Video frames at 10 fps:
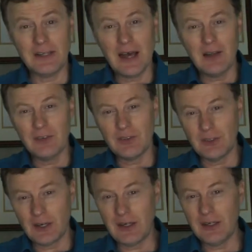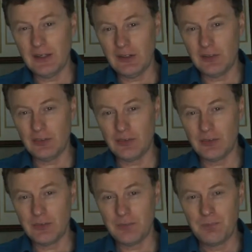the underlying
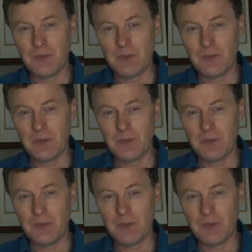issues.